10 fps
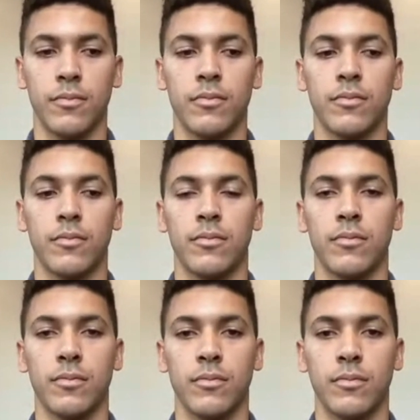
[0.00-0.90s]

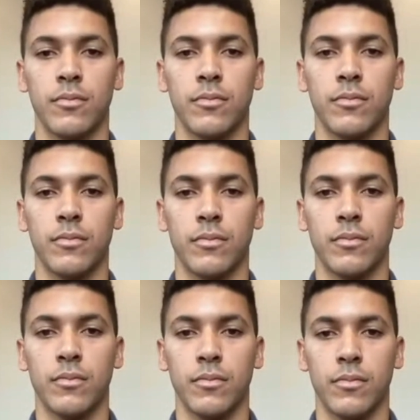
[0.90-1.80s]

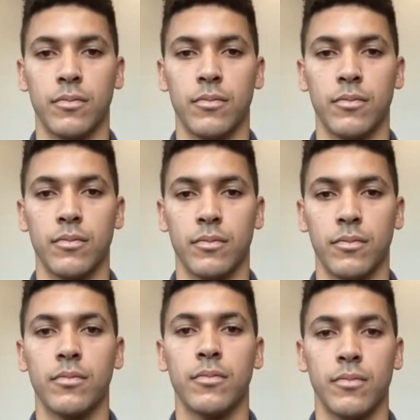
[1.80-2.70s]

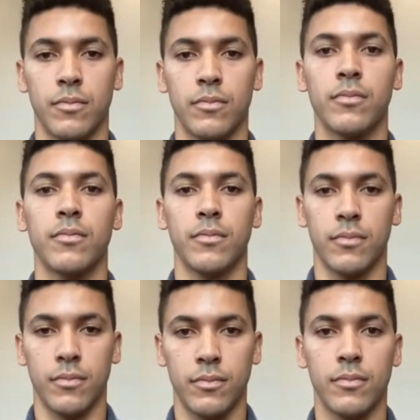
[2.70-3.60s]

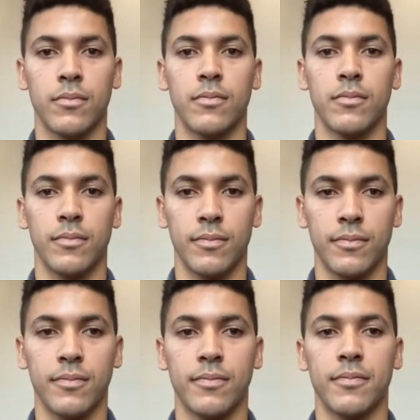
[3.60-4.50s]

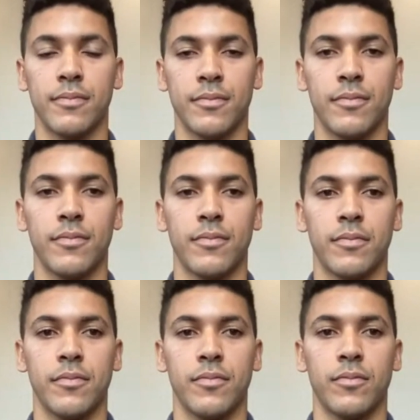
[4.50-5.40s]

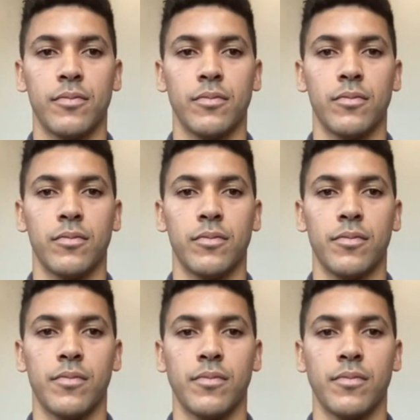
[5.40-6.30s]

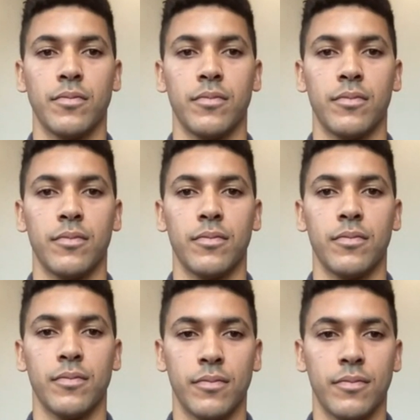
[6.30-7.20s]

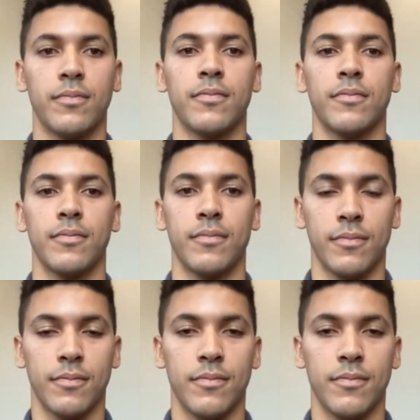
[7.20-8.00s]
No words are spoken by the person on screen.